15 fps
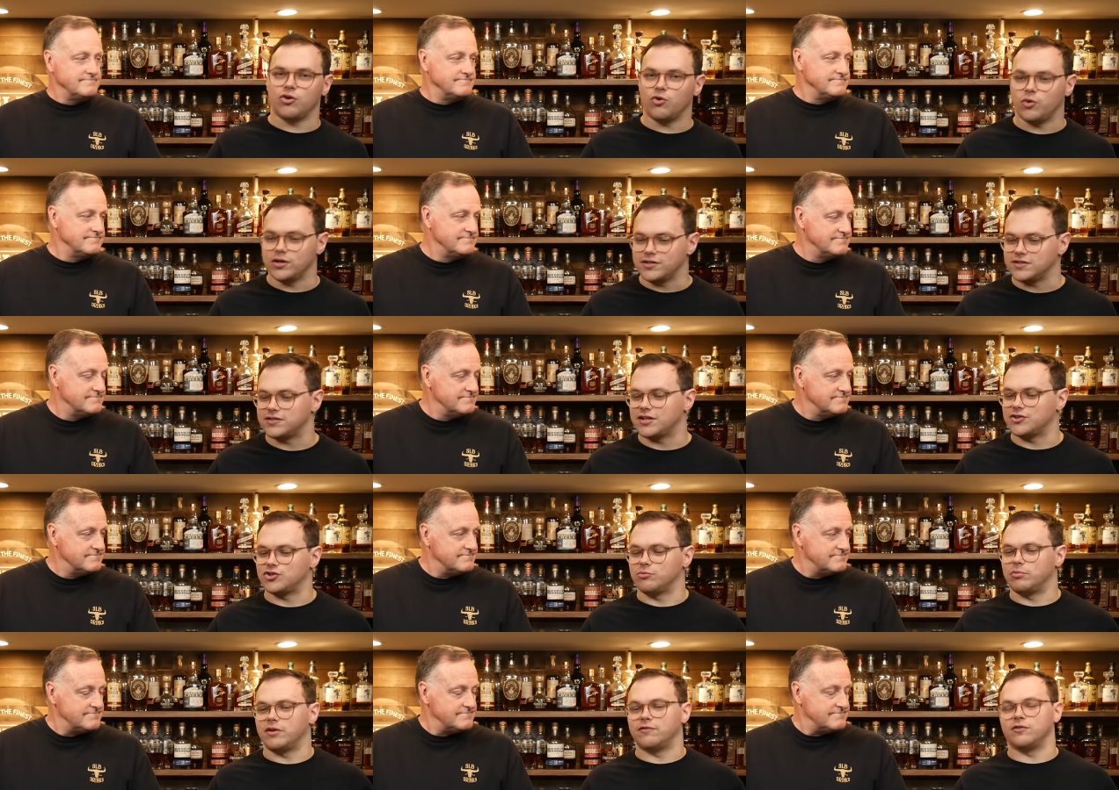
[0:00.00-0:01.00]

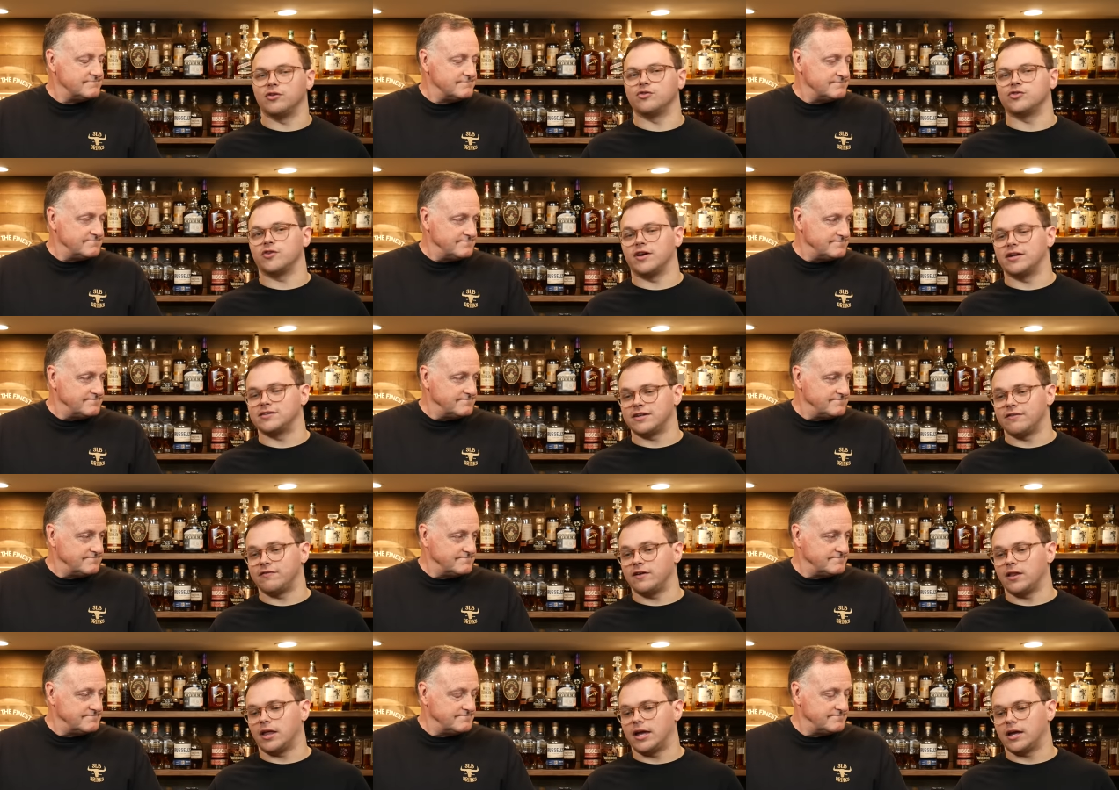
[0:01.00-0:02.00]
Speaker 1: quintessential Buffalo Trace. I
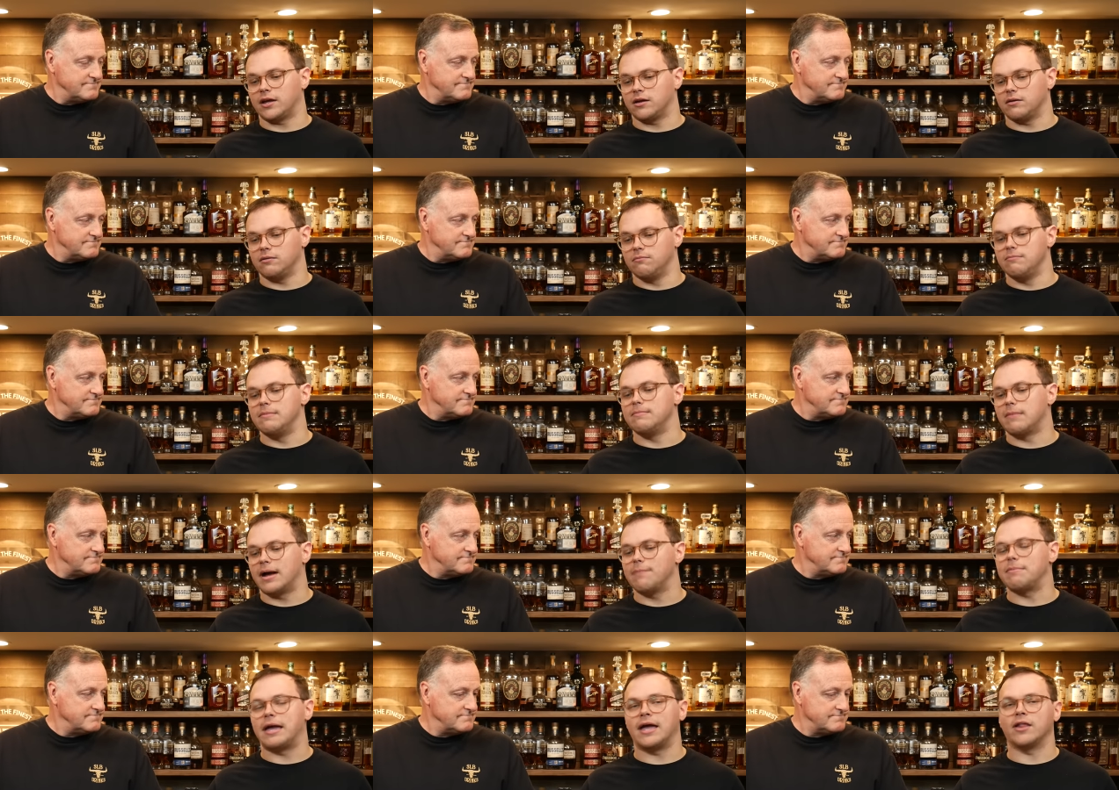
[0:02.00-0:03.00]
feel like
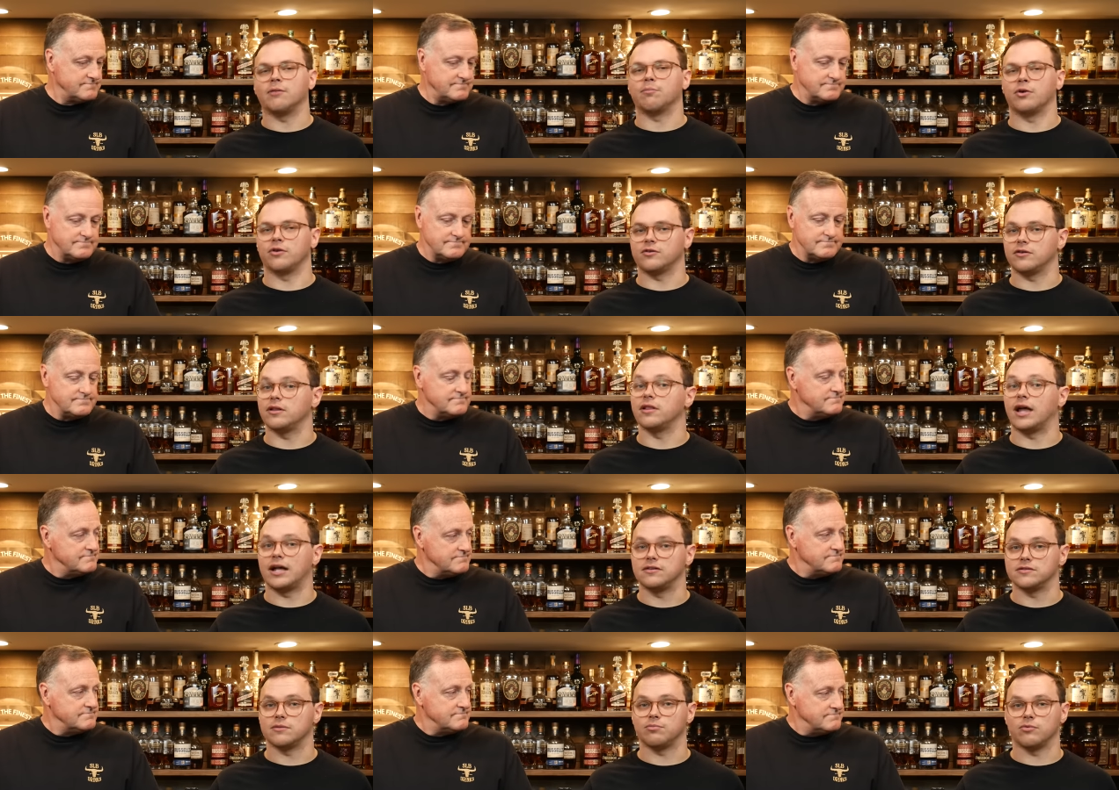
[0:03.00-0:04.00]
my palate personally
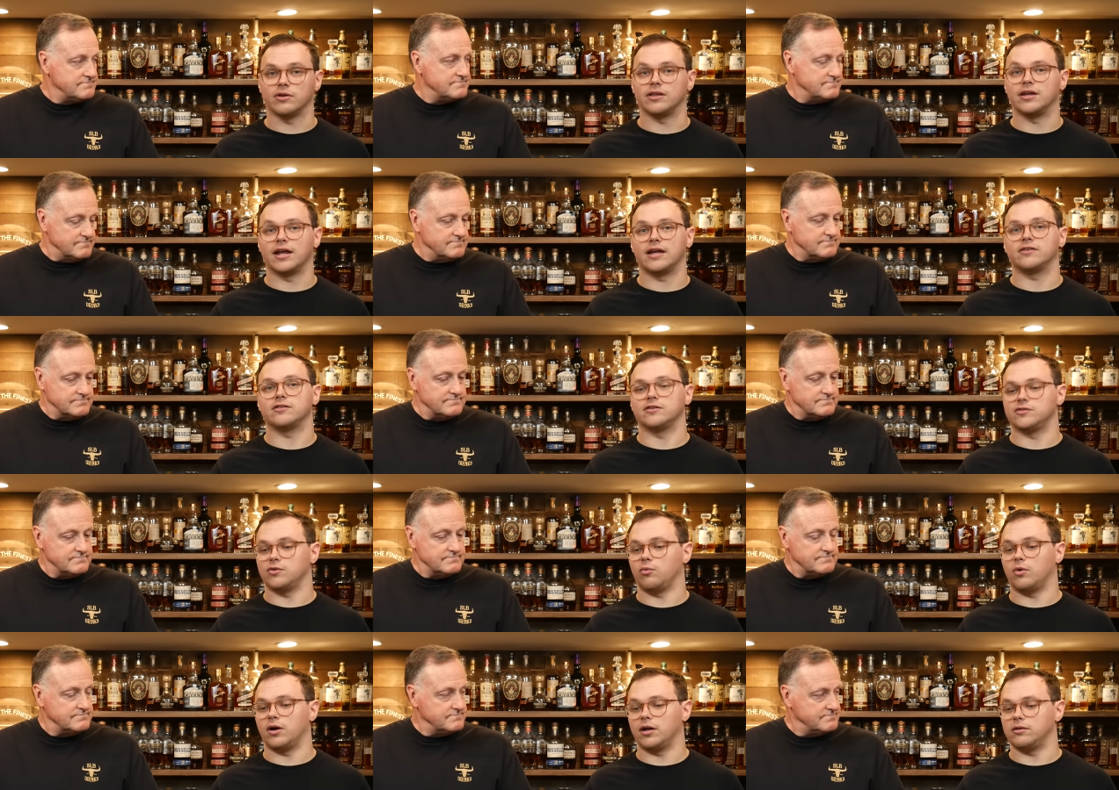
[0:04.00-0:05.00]
lines up really nicely to
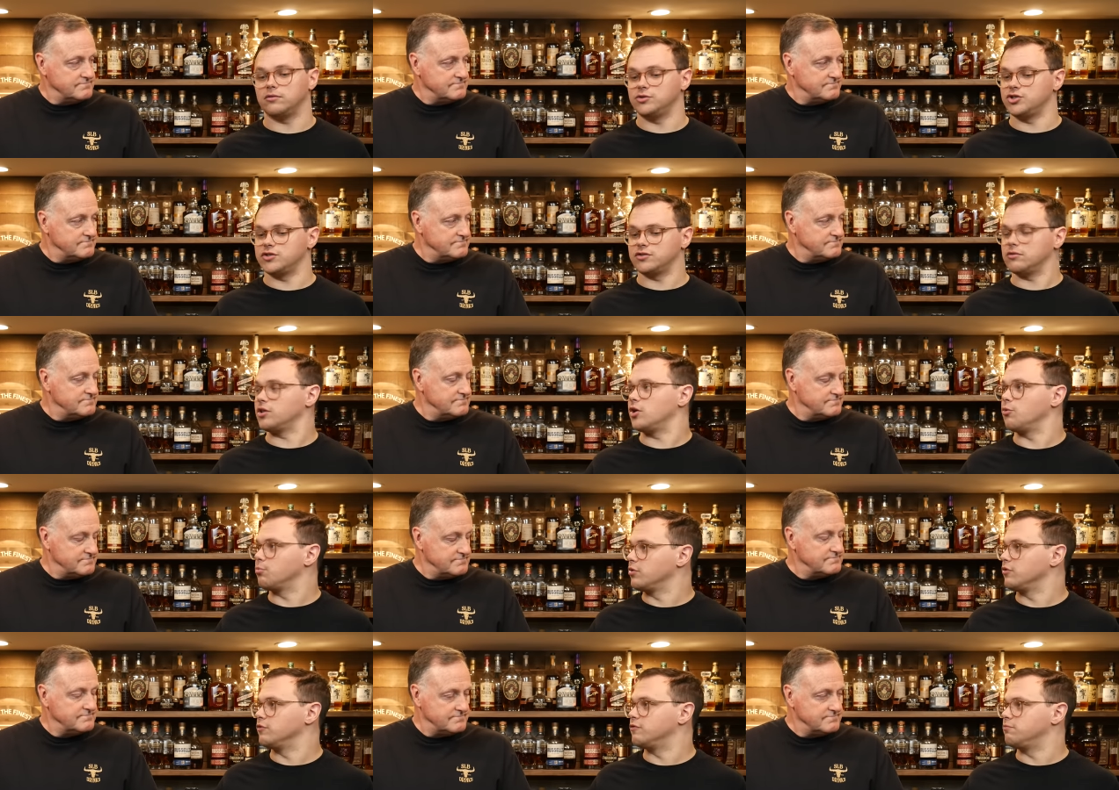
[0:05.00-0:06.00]
what just low
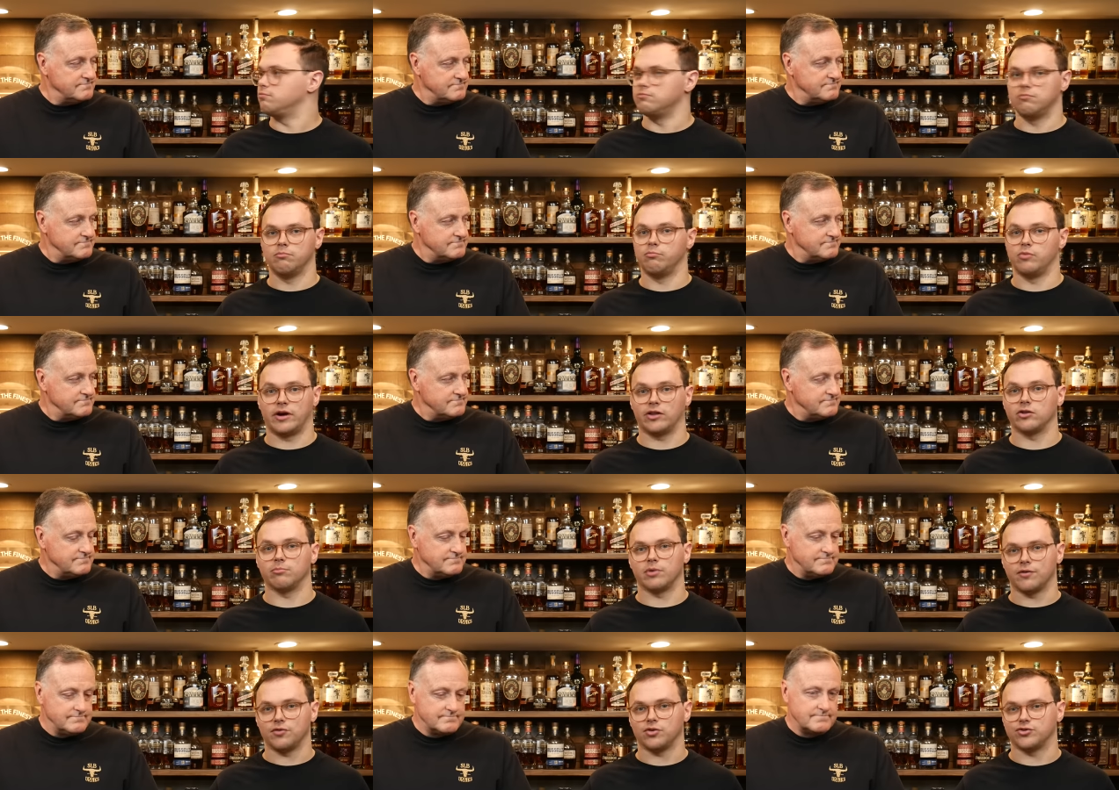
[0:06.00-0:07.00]
proof regular
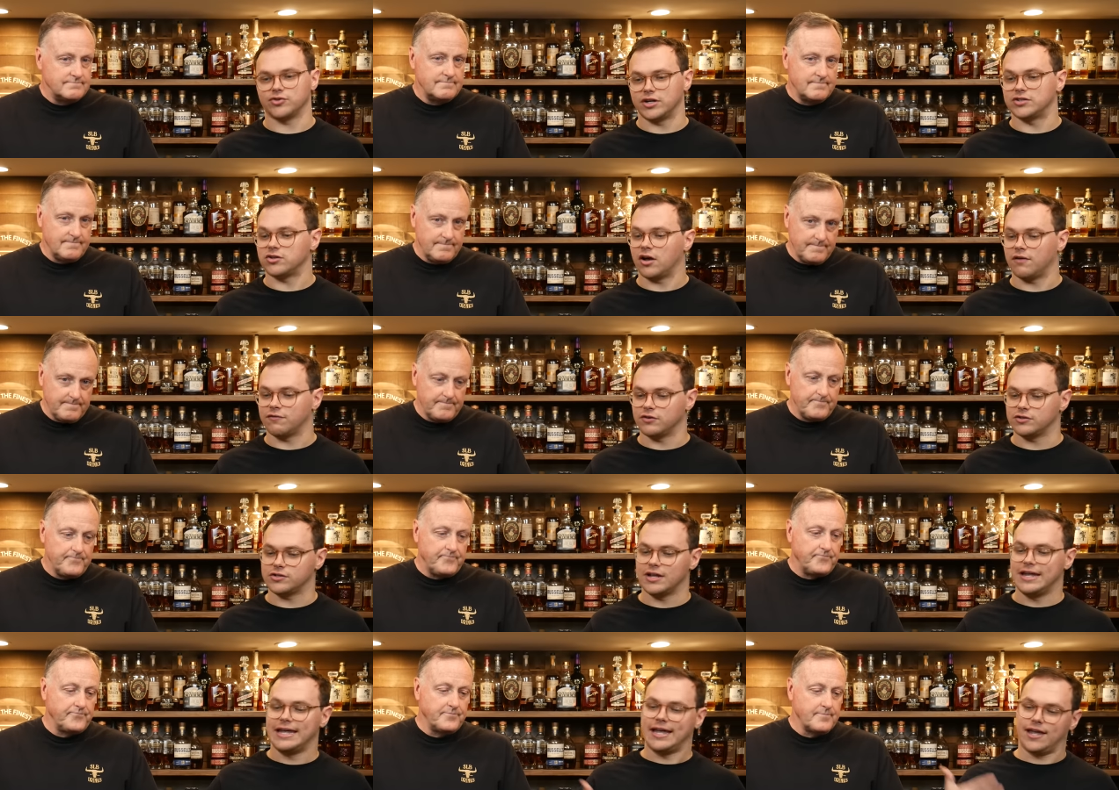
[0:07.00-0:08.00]
Buffalo Trace offers,
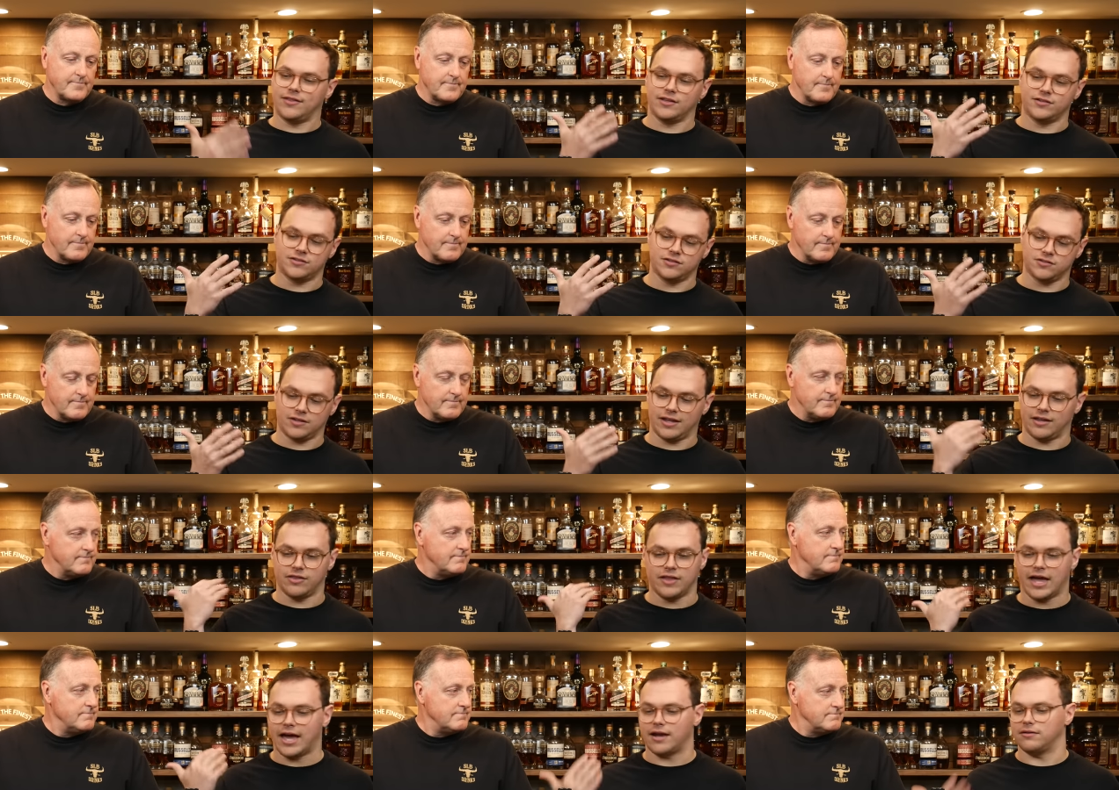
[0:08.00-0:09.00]
and this is like
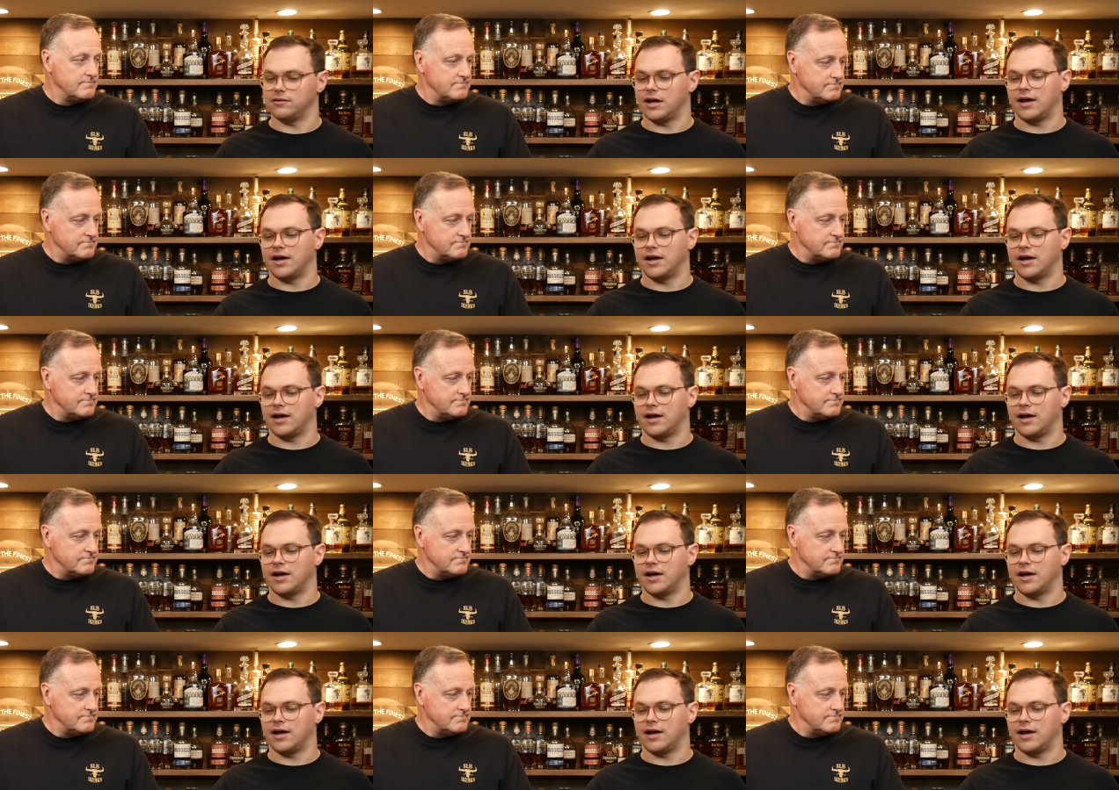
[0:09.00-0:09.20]
that.